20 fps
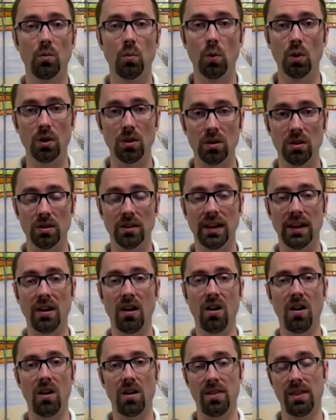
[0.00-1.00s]
world and
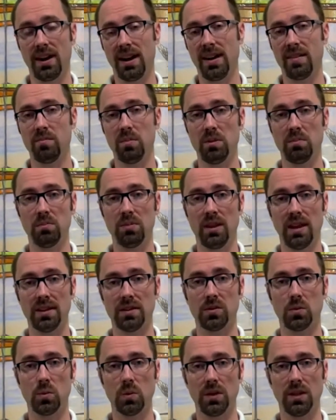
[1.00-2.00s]
all that I've been
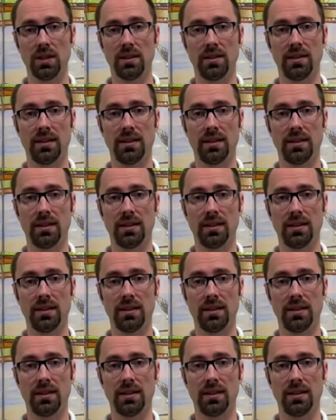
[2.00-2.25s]
blessed with?